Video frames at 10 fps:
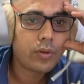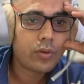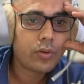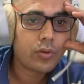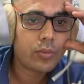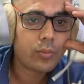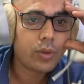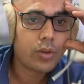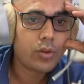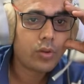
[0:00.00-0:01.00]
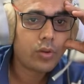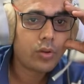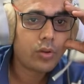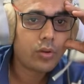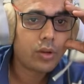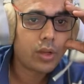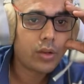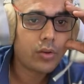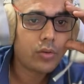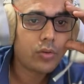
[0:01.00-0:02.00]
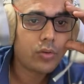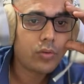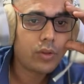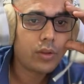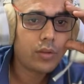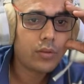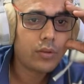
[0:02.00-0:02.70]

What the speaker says: Could be. could I need to go with this?